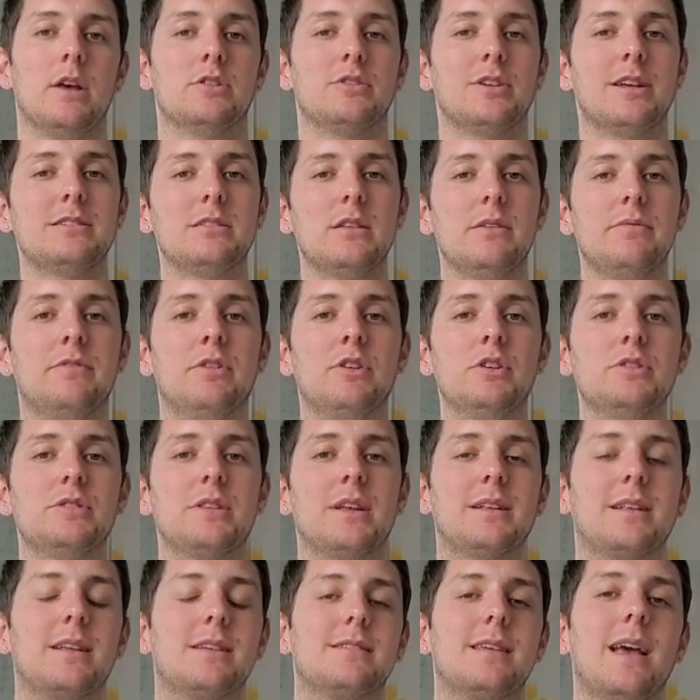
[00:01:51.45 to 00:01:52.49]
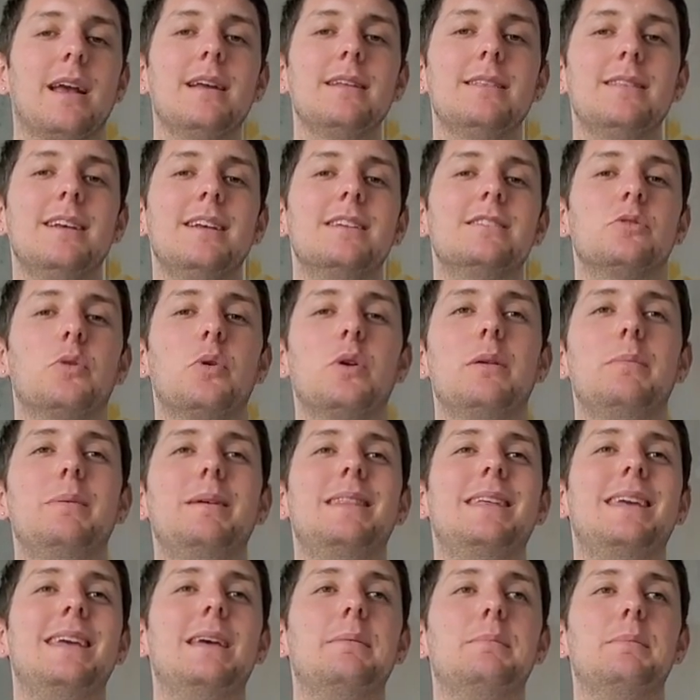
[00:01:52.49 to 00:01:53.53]
That's the first thing. The second thing is going to be
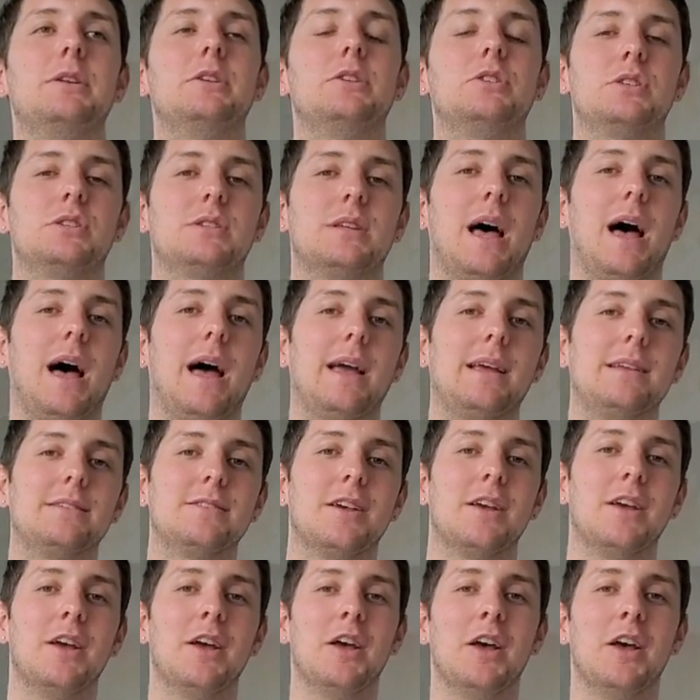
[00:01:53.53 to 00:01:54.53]
the image size.